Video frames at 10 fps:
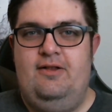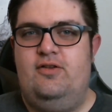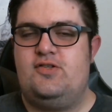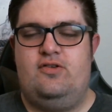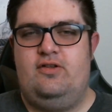
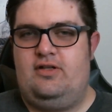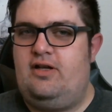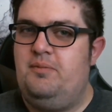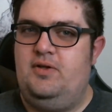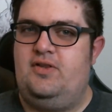Those are the
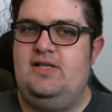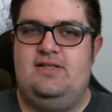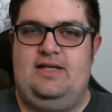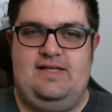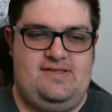couple of things.
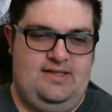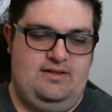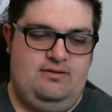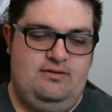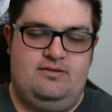Like that's it.
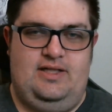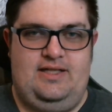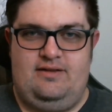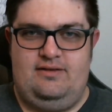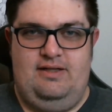Like
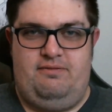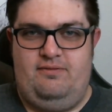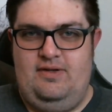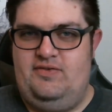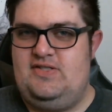if
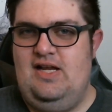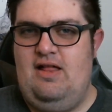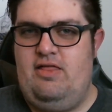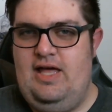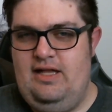if it's
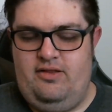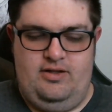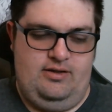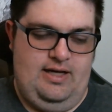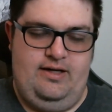not that,
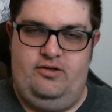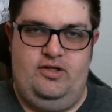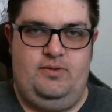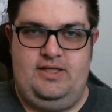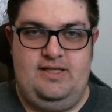then I don't
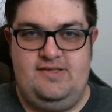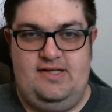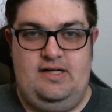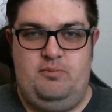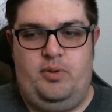know what it is.
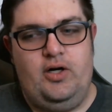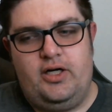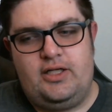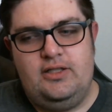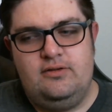It in
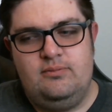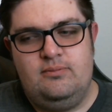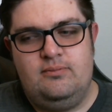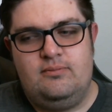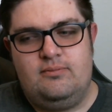park
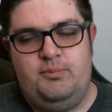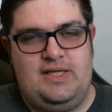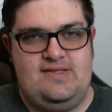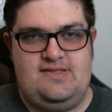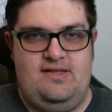
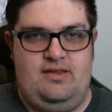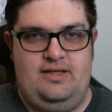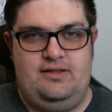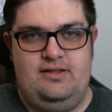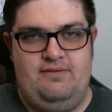because that's the
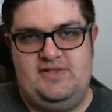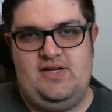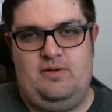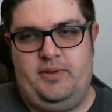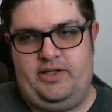thing. If it's
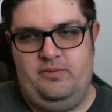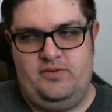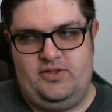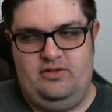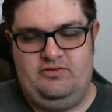not in park, it won't
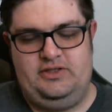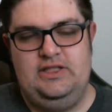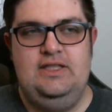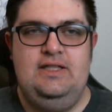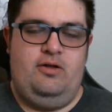turn over.
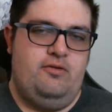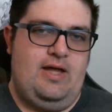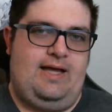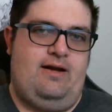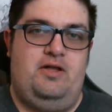
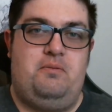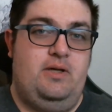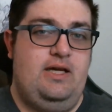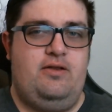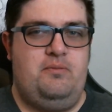That kind of thing. But
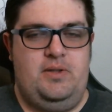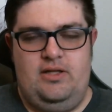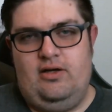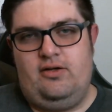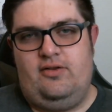anything
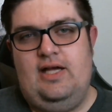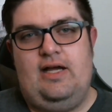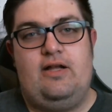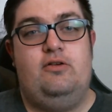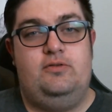beyond that,
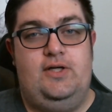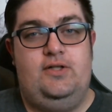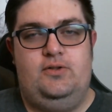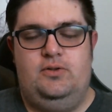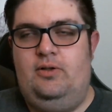I don't
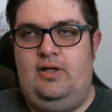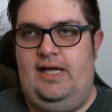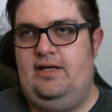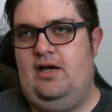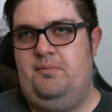know.
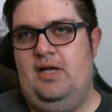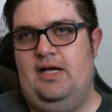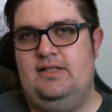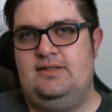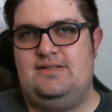And I'm
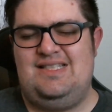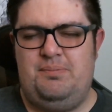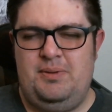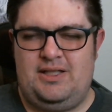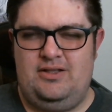not
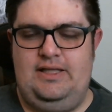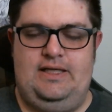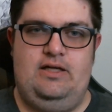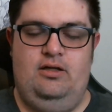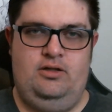
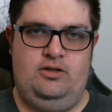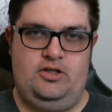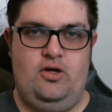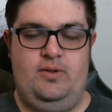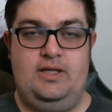typically
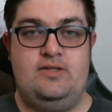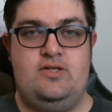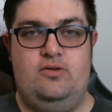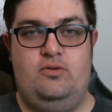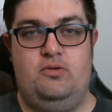going
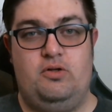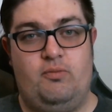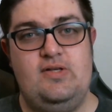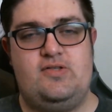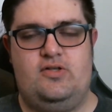to
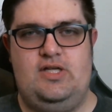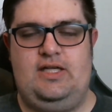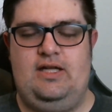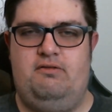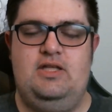research that
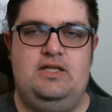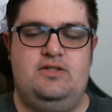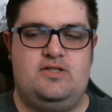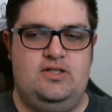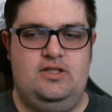kind of thing
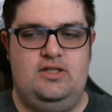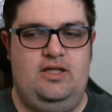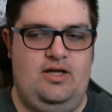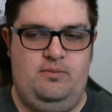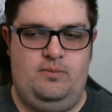to
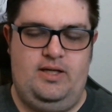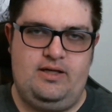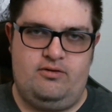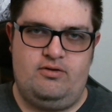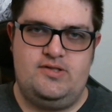enlighten my
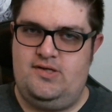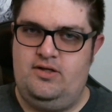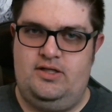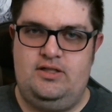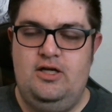ignorance
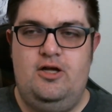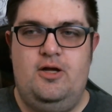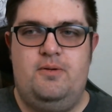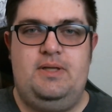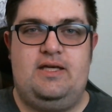on it
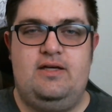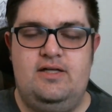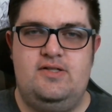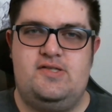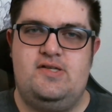
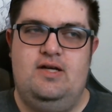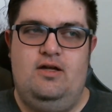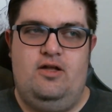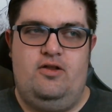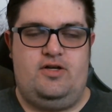because
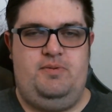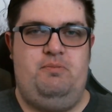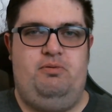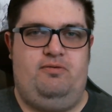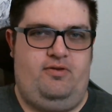there's
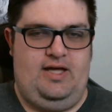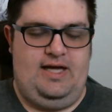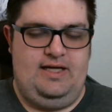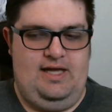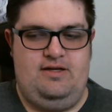people for
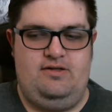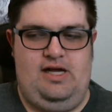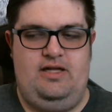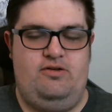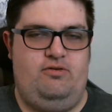that and
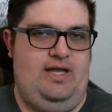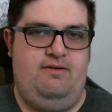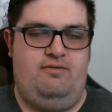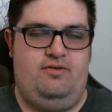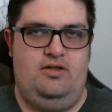I don't
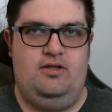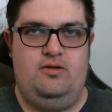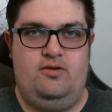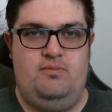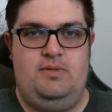have the
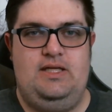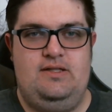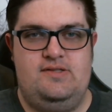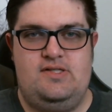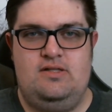the
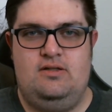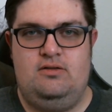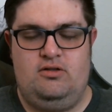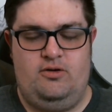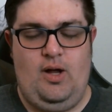means
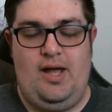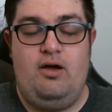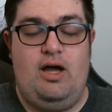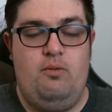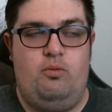or I,
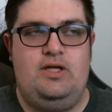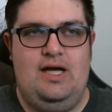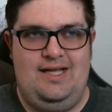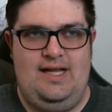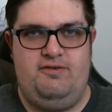I would
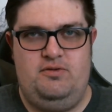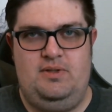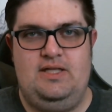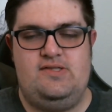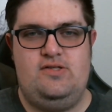not have the
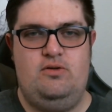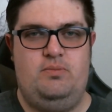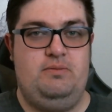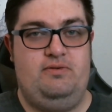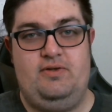means to be
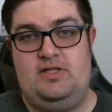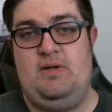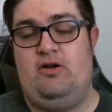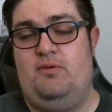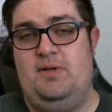able to fix my
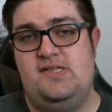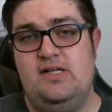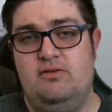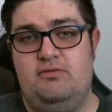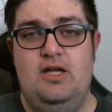car
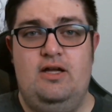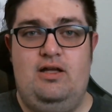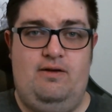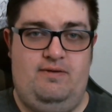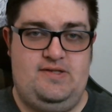myself
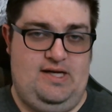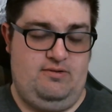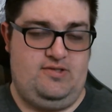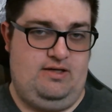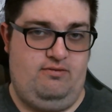if it's
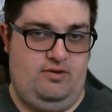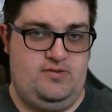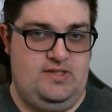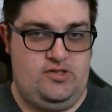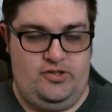outside of
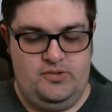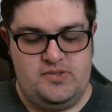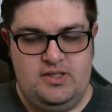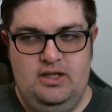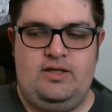those
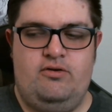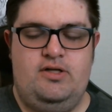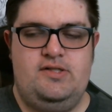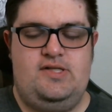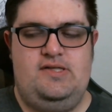issues.
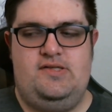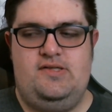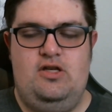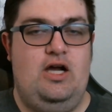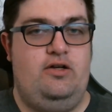Ignorance is
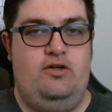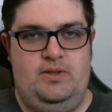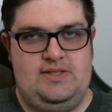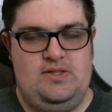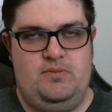not
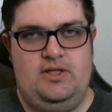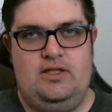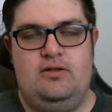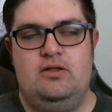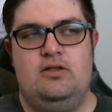knowing something.